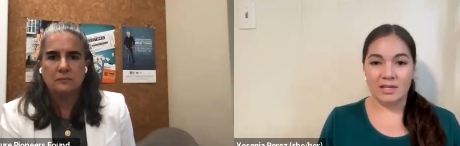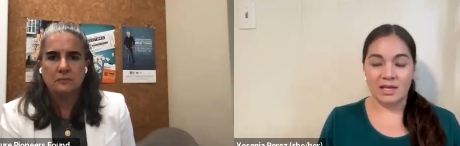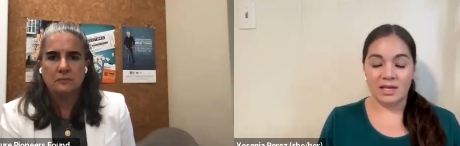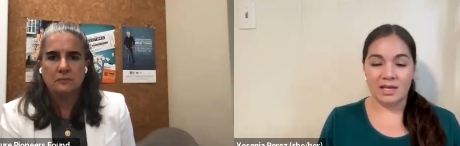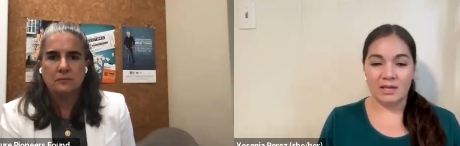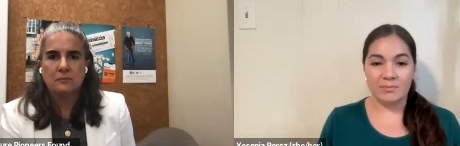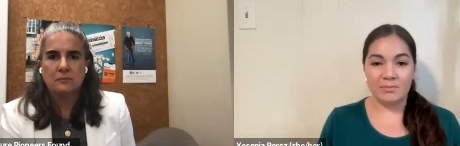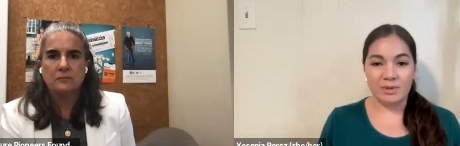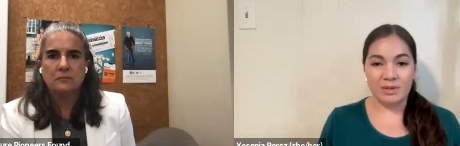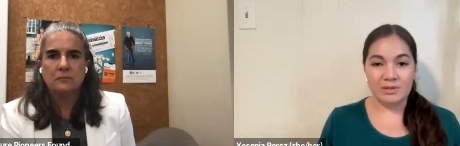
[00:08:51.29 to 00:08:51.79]

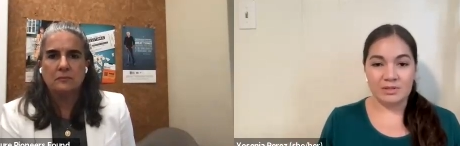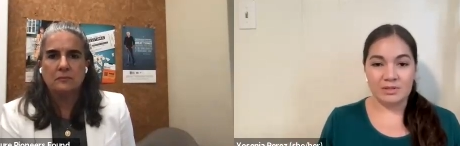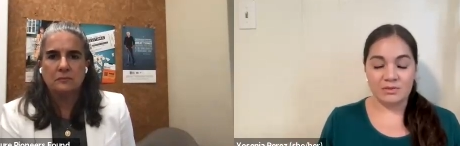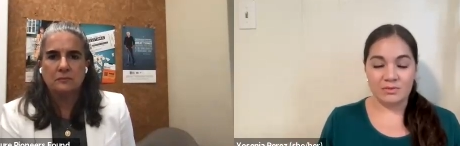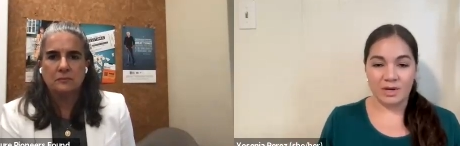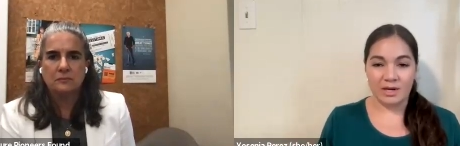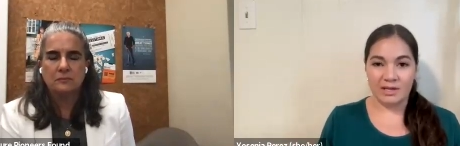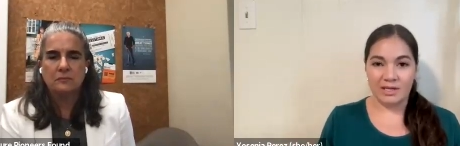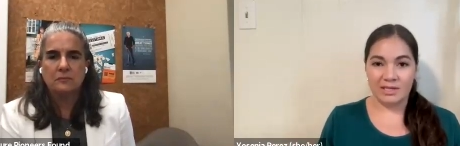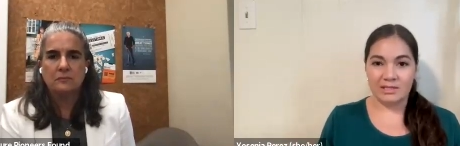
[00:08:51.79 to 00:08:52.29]
Speaker 1: That it builds
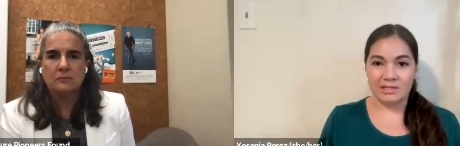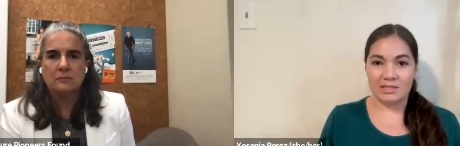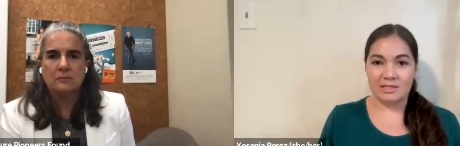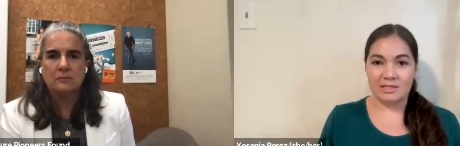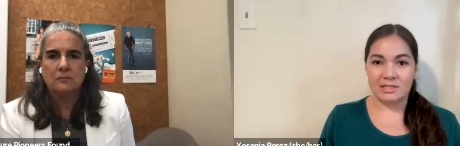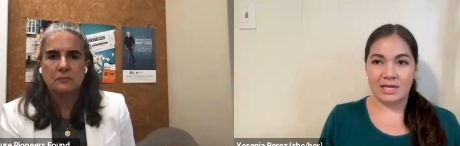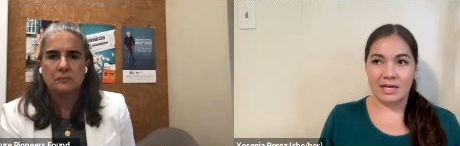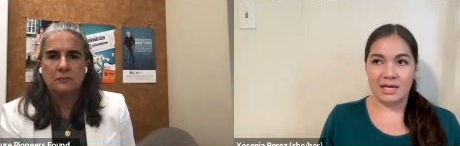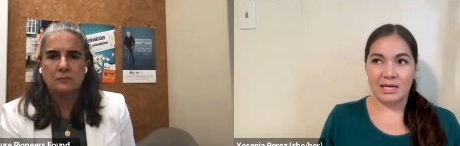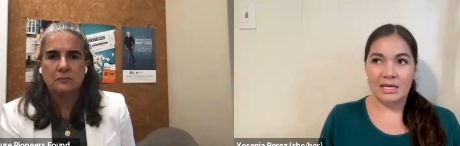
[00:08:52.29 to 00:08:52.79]
awareness
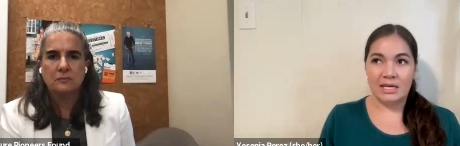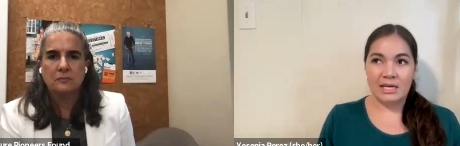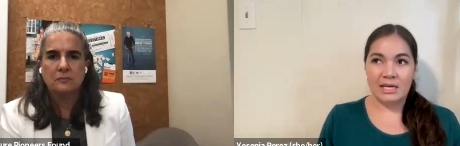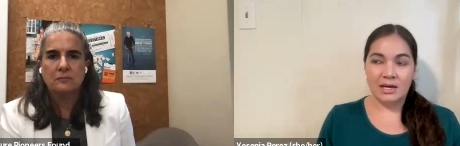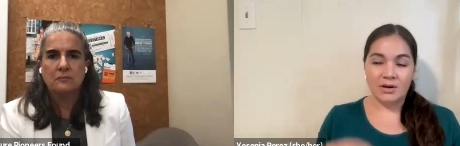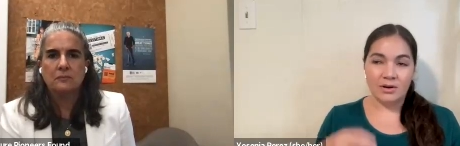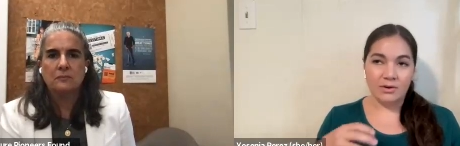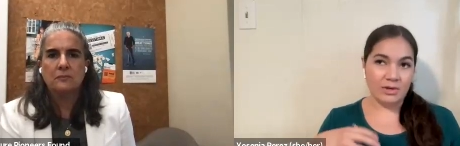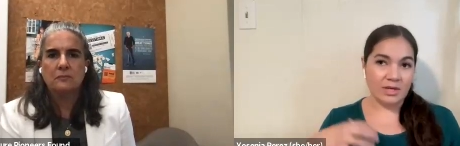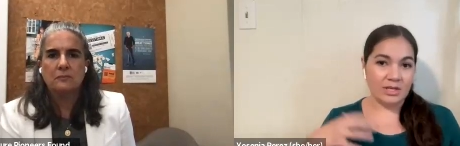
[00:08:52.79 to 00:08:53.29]
is that
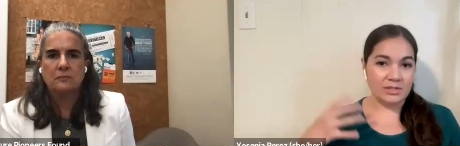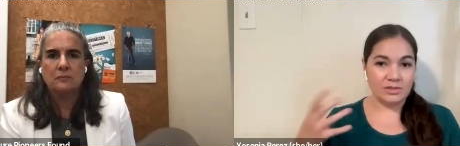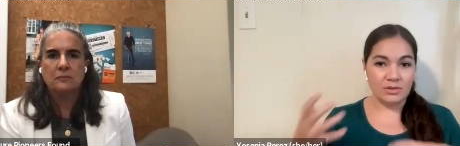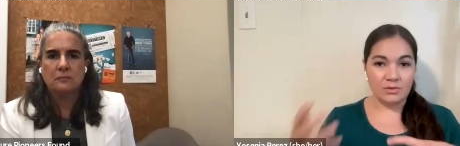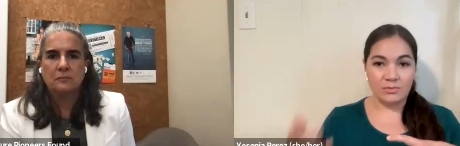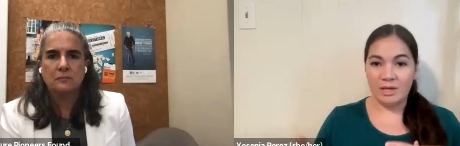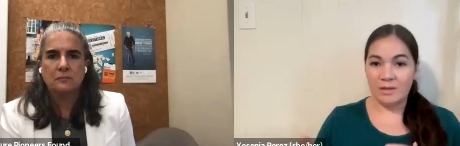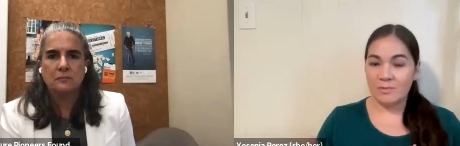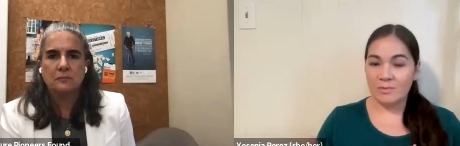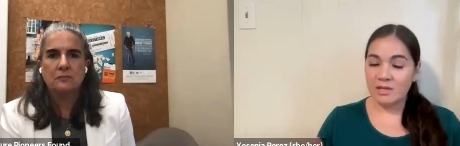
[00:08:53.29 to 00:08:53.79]
okay,
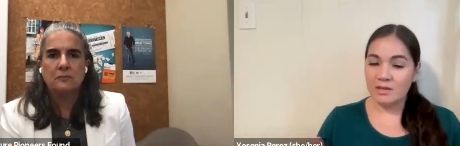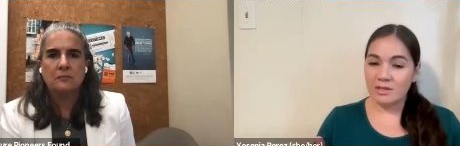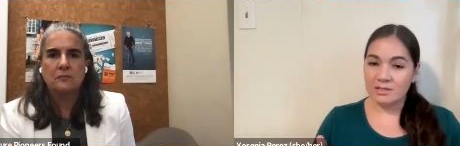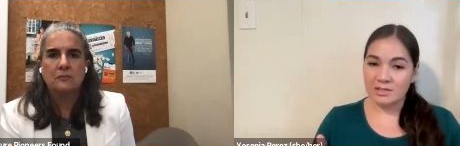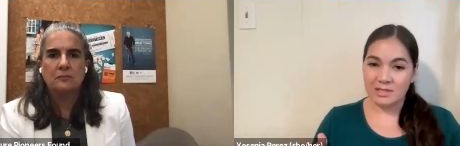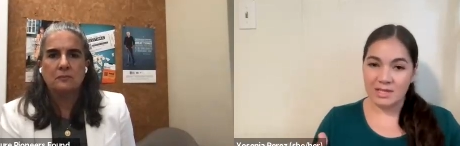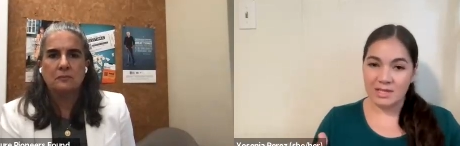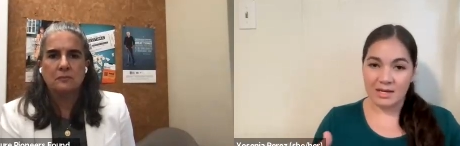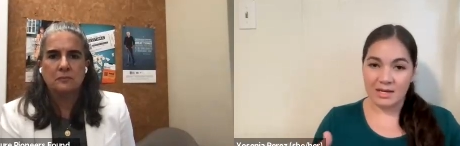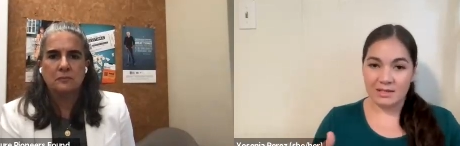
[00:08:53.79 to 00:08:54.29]
so maybe the
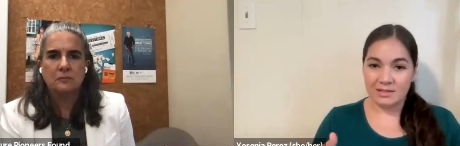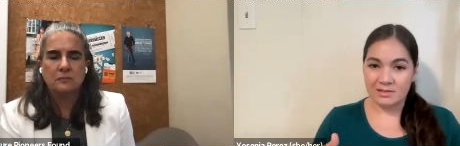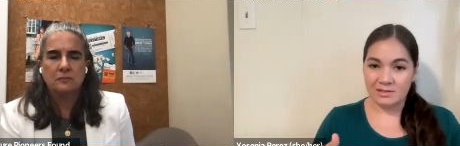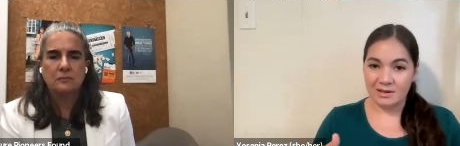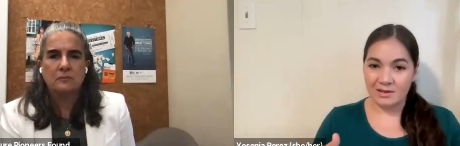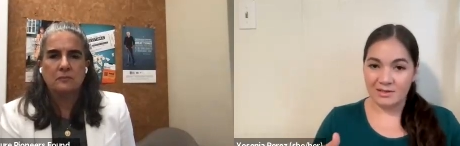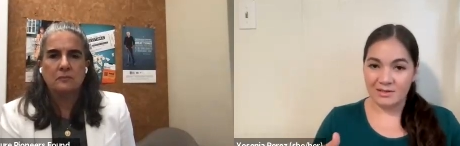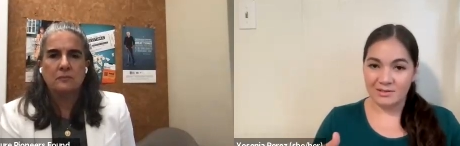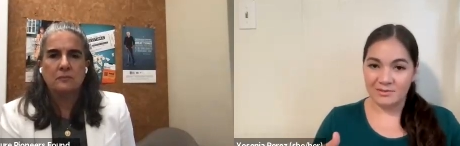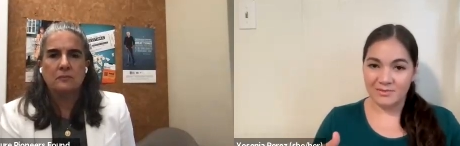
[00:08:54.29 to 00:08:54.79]
snack is
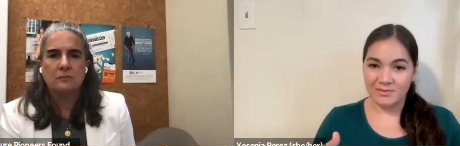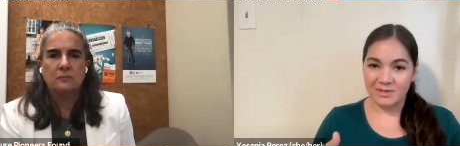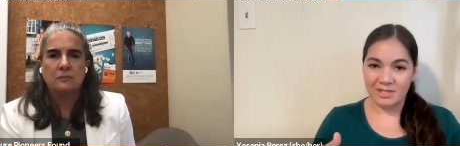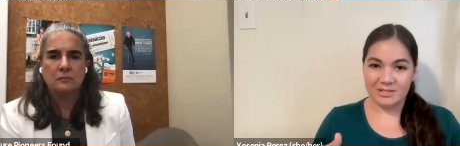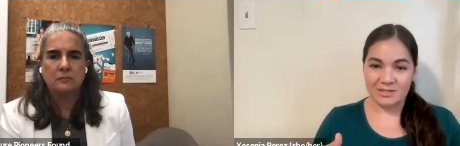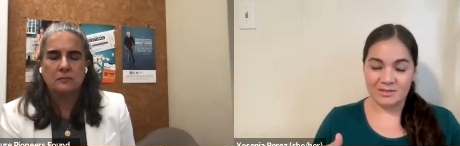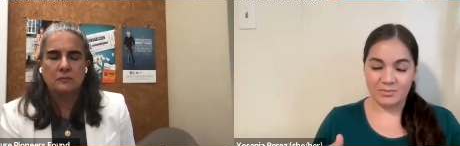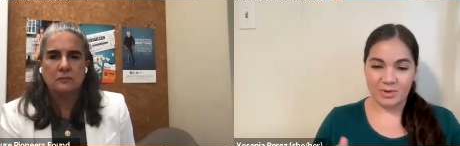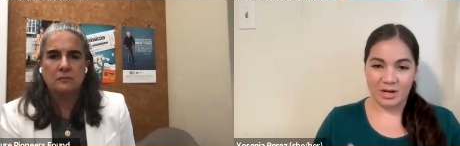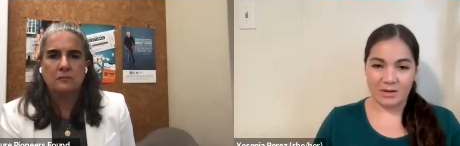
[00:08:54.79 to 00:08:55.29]
not going to
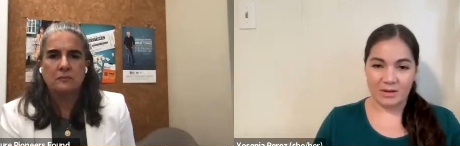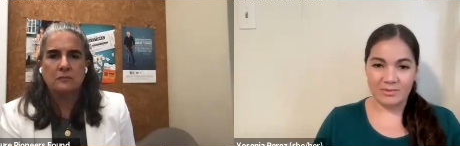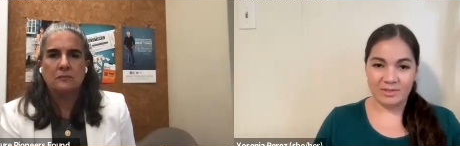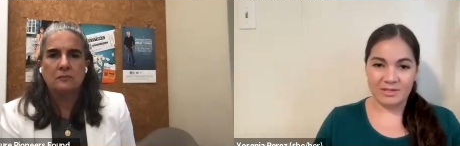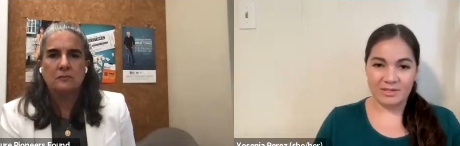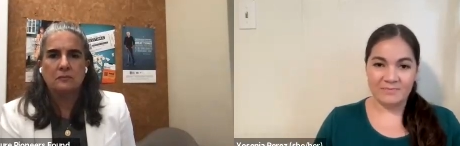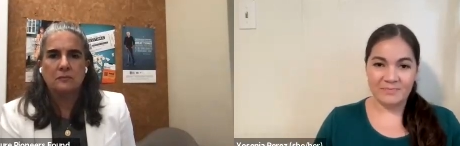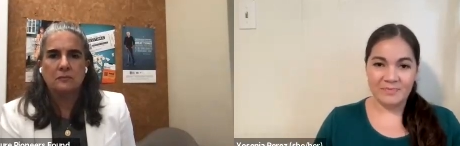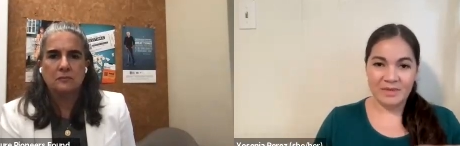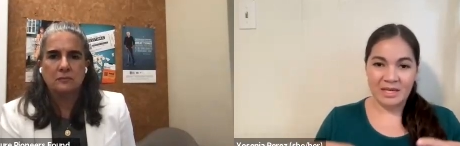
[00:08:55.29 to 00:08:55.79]
fix the
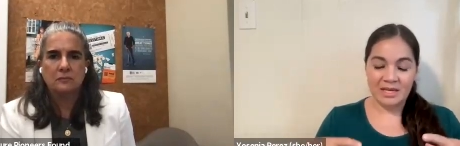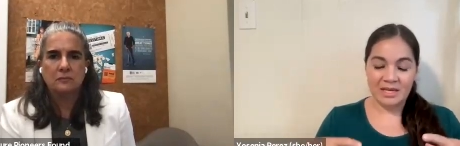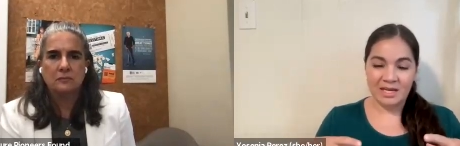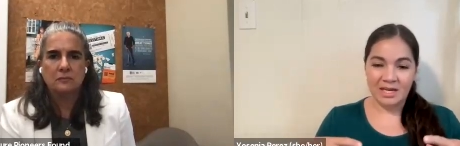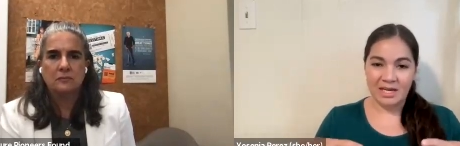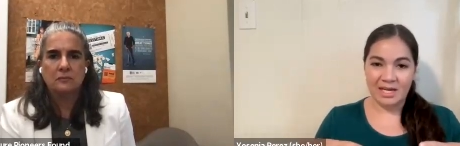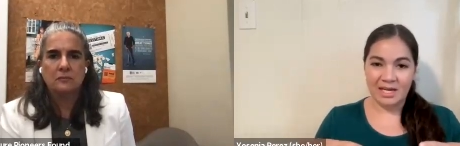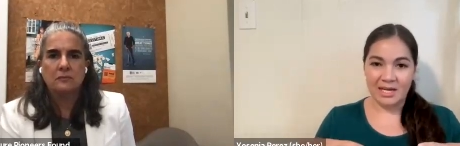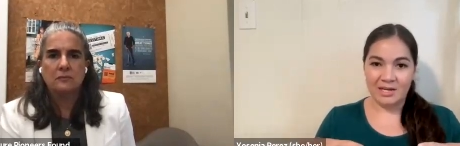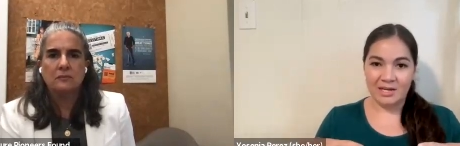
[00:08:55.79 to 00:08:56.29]
problem
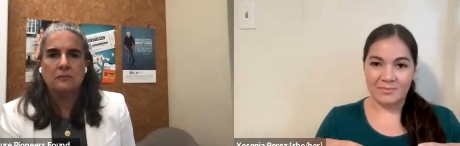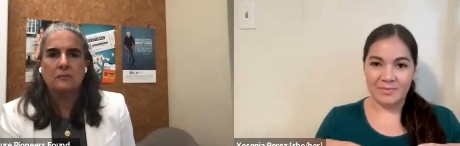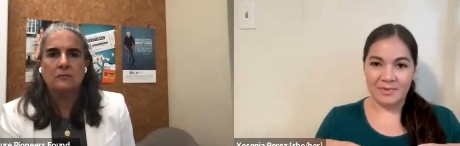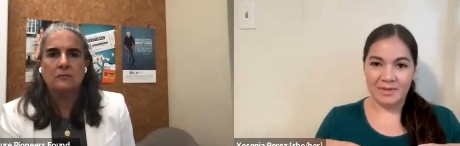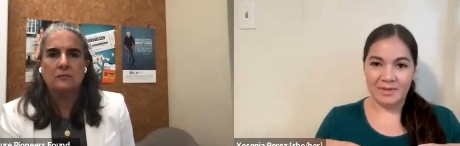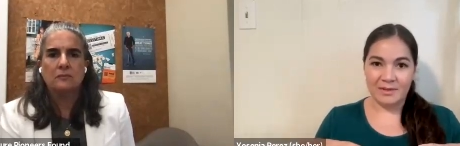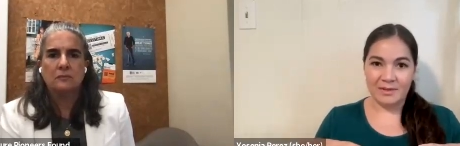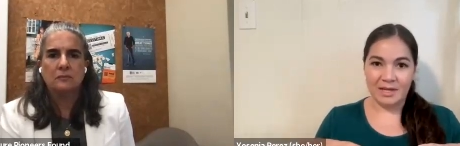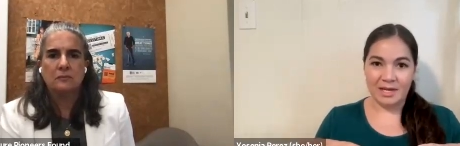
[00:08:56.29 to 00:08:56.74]
um,